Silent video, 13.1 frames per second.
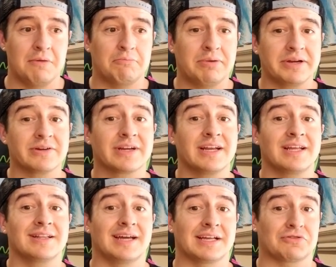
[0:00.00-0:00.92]
but you're
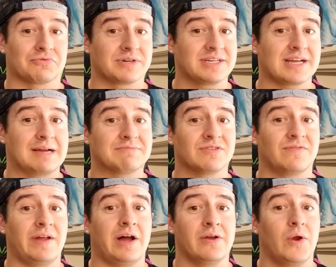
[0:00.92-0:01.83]
getting like 3 times the
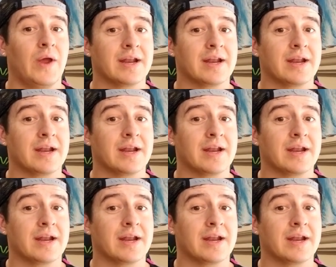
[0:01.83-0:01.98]
value,